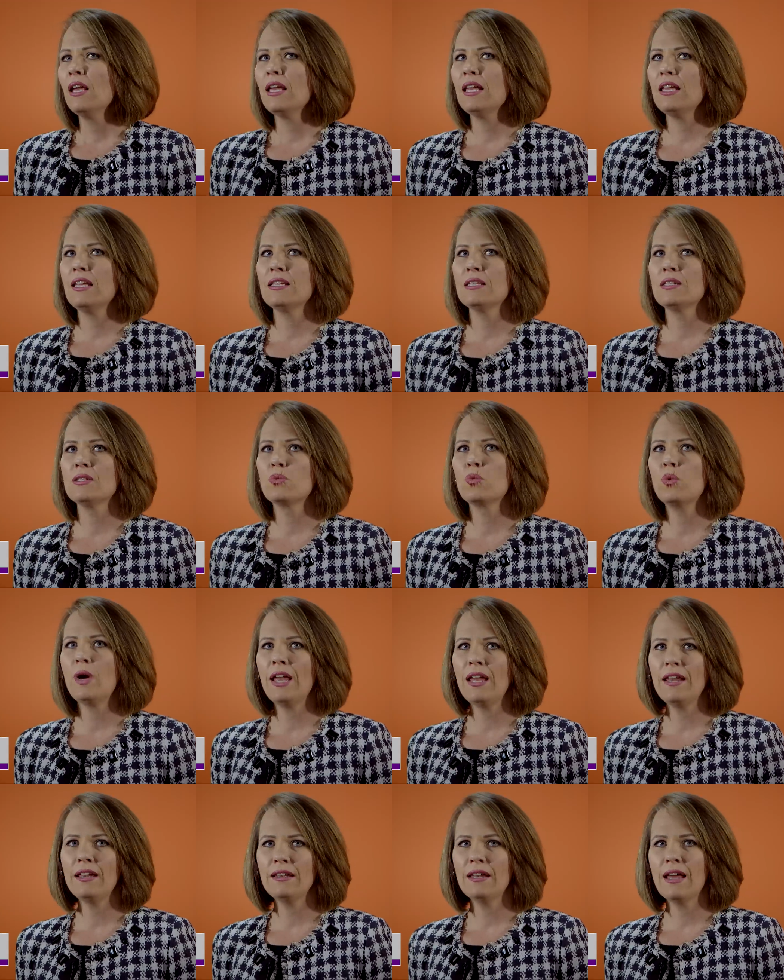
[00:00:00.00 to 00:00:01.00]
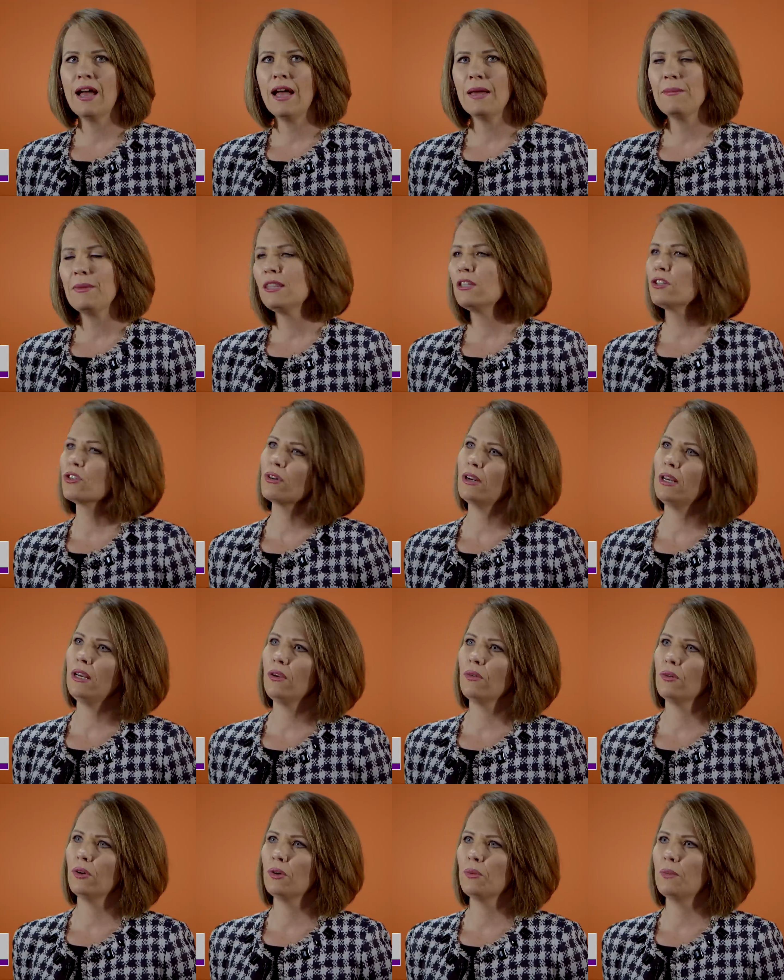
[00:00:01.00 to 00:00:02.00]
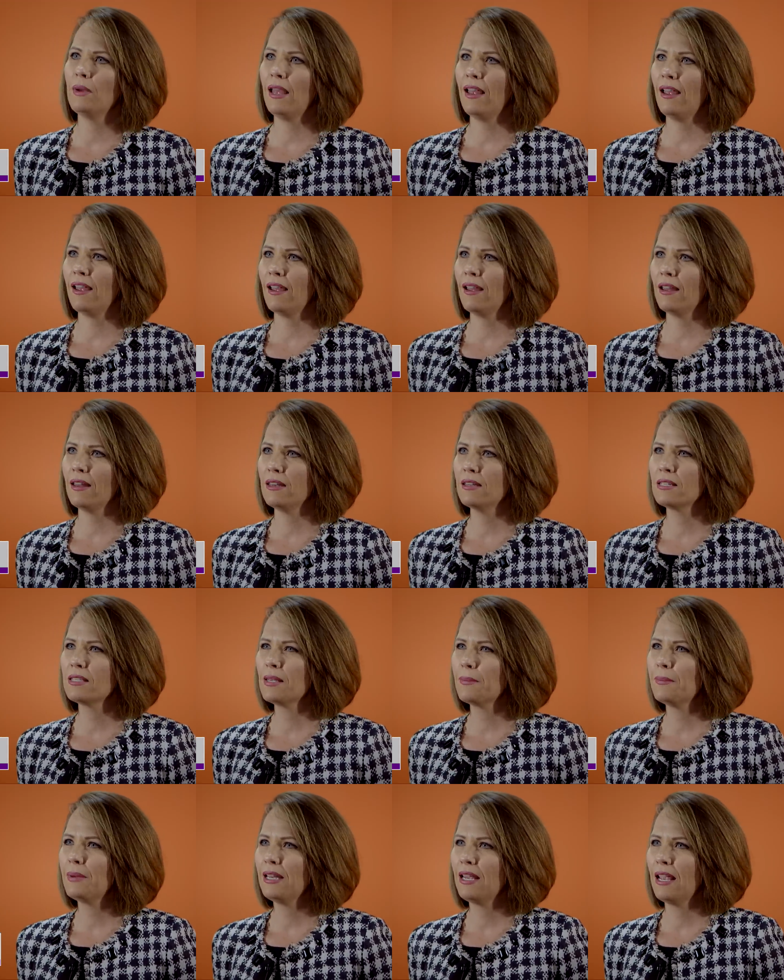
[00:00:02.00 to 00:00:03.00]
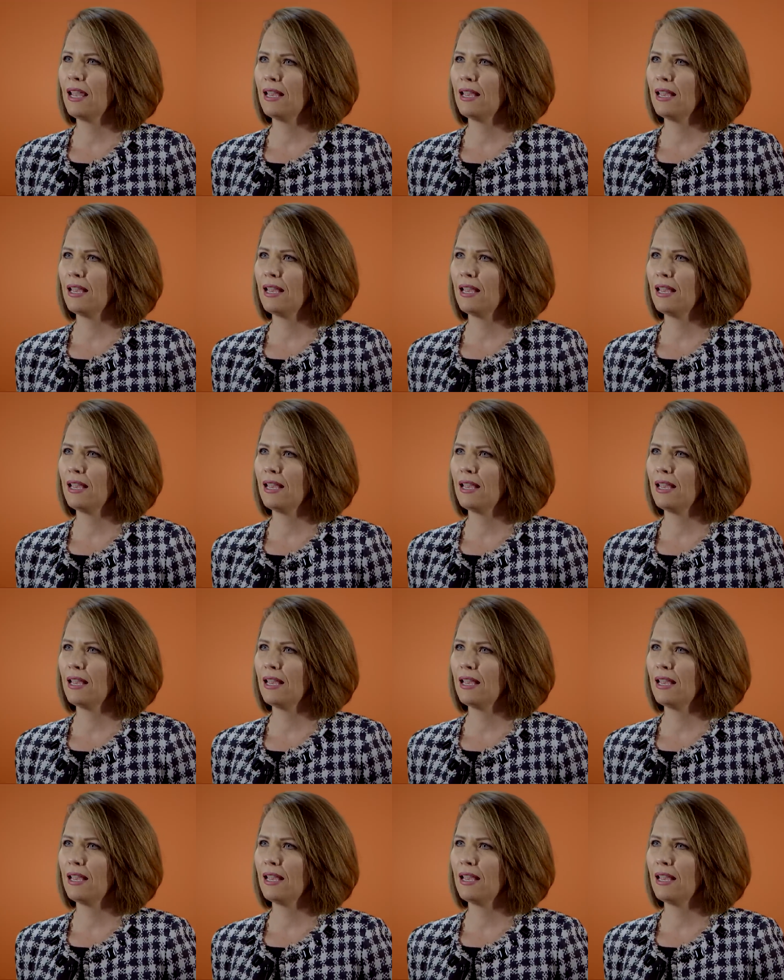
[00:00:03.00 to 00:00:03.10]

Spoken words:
is when I'm in the training room and somebody